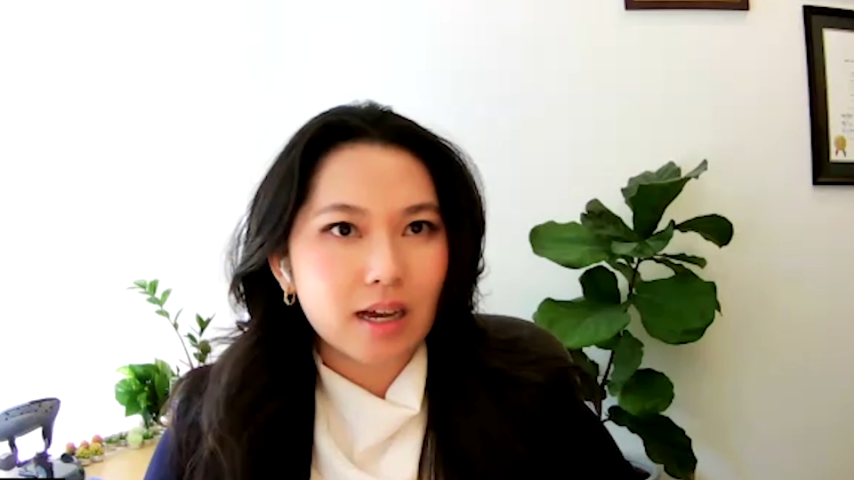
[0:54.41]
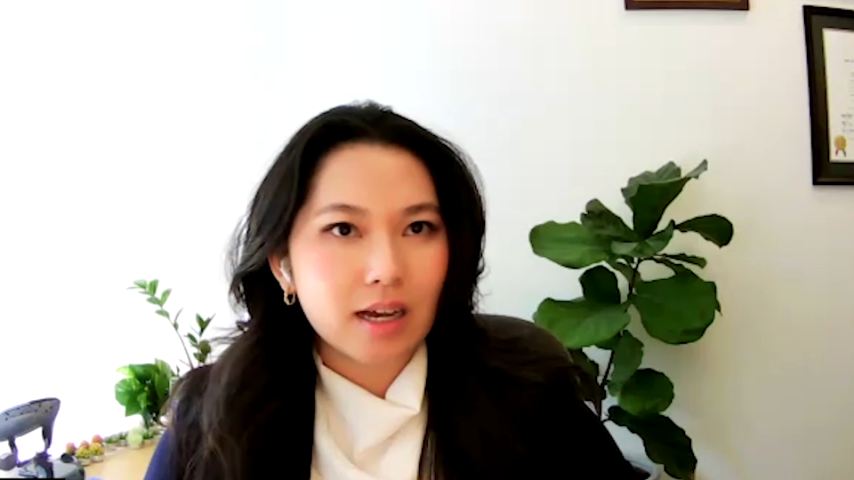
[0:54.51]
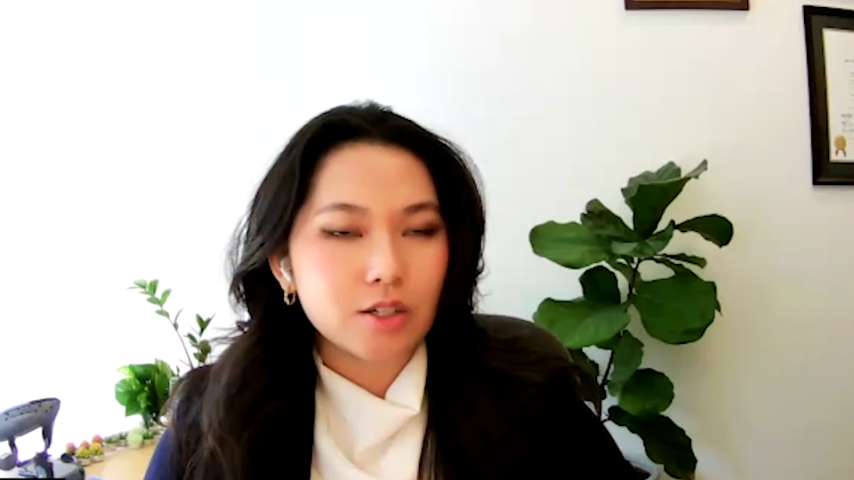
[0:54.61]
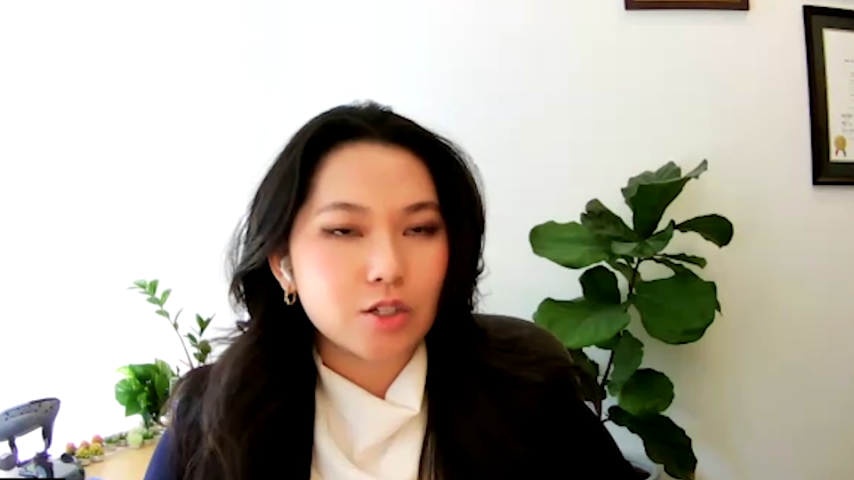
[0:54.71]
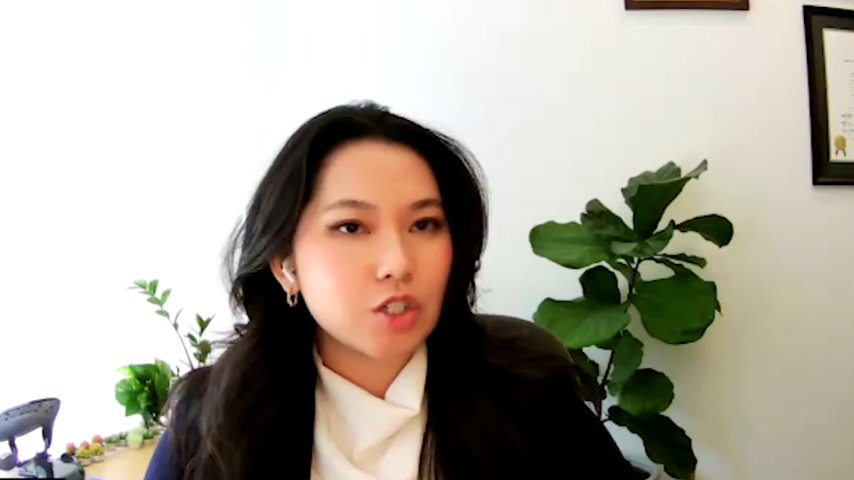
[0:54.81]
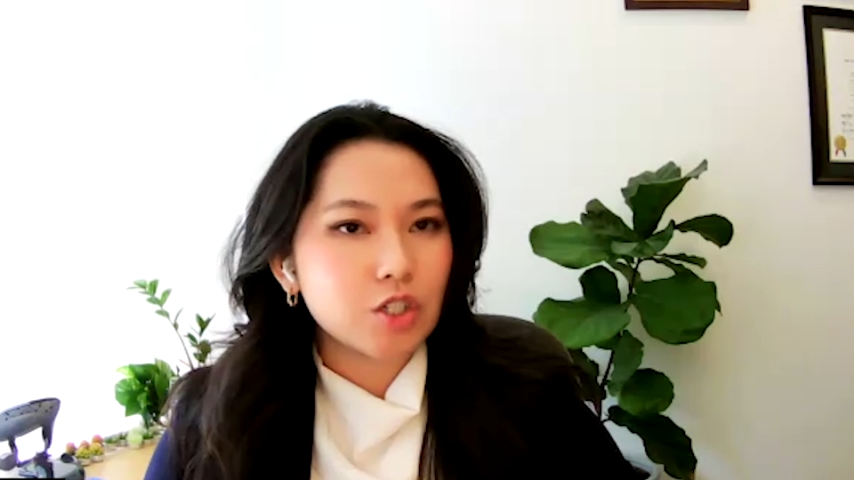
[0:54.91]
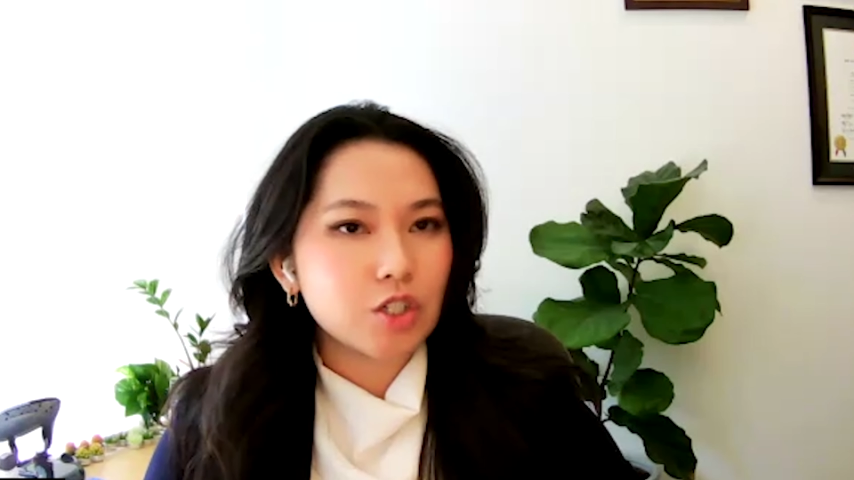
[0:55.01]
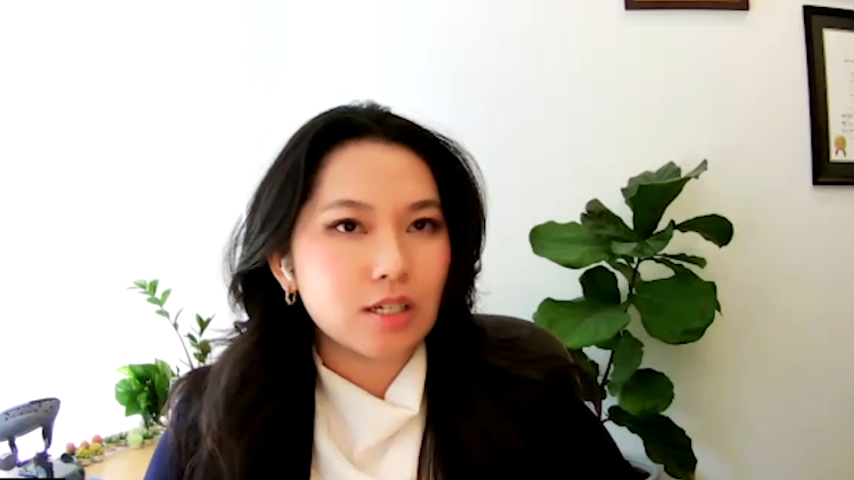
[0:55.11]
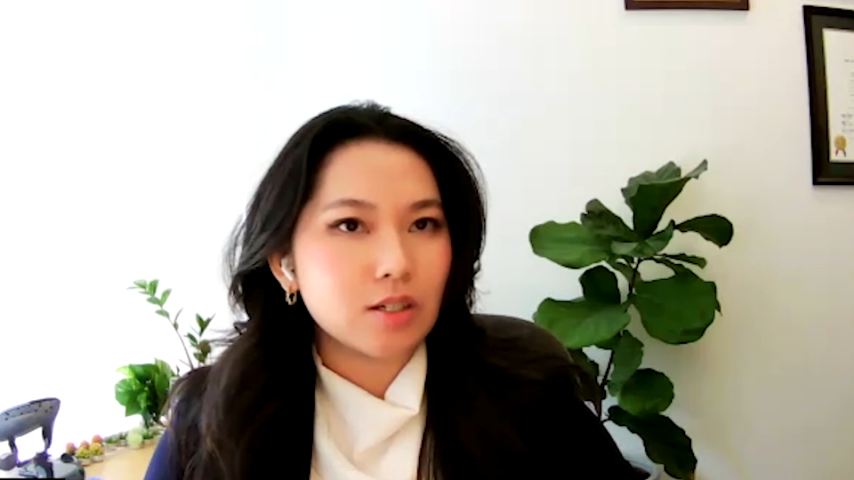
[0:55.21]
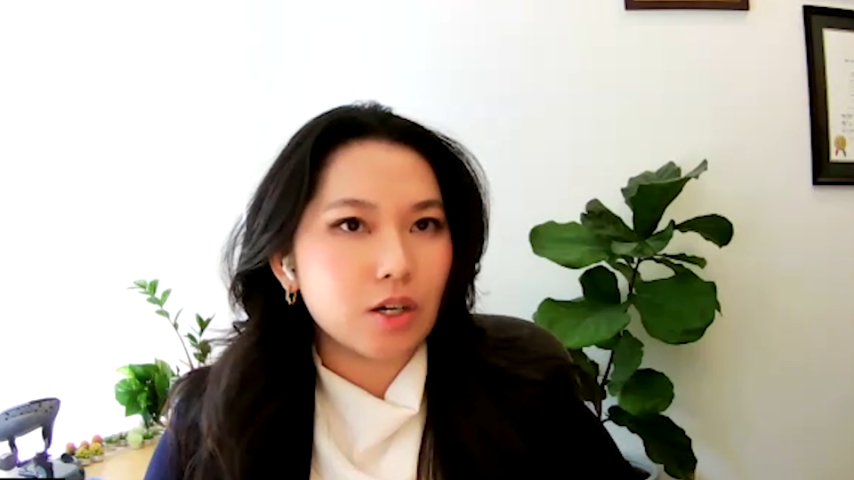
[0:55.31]
Uh,
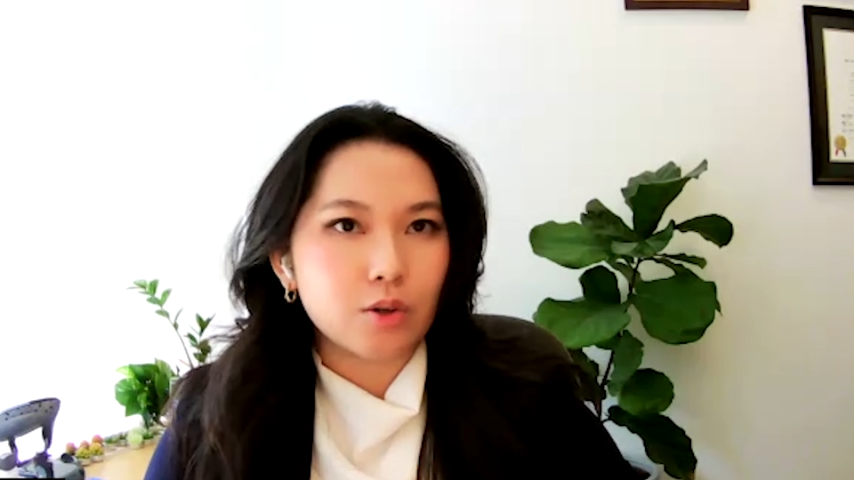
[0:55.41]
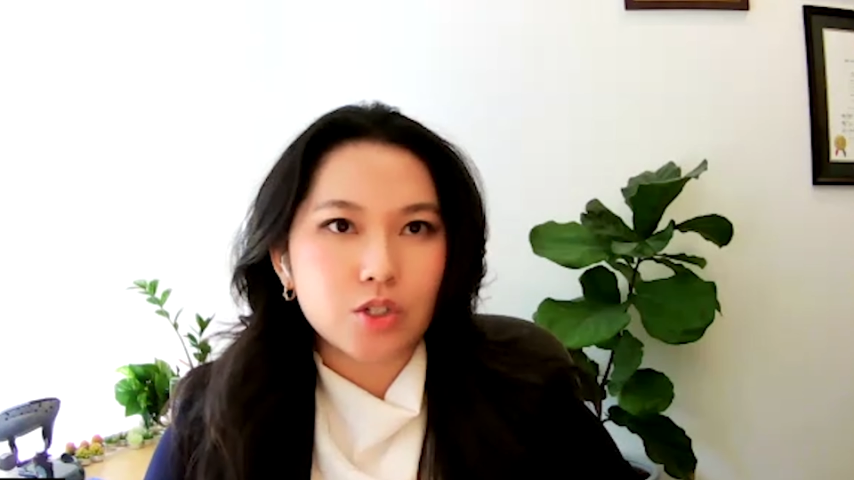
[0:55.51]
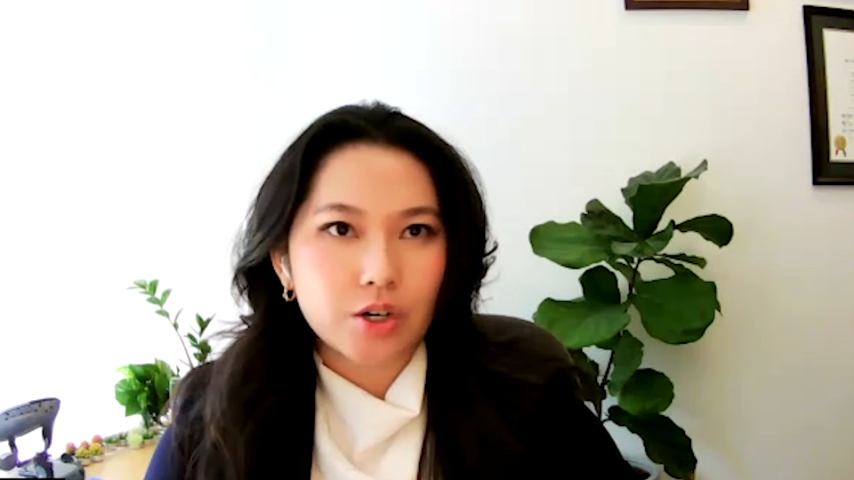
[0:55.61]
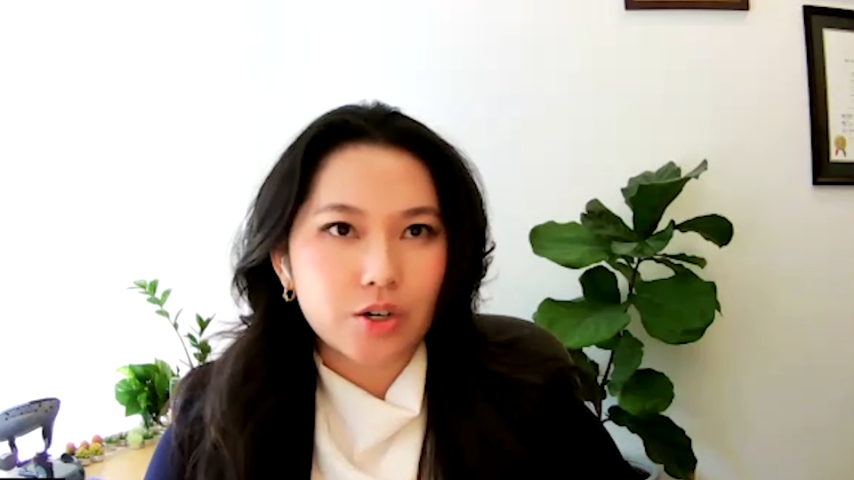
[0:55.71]
she, you know, started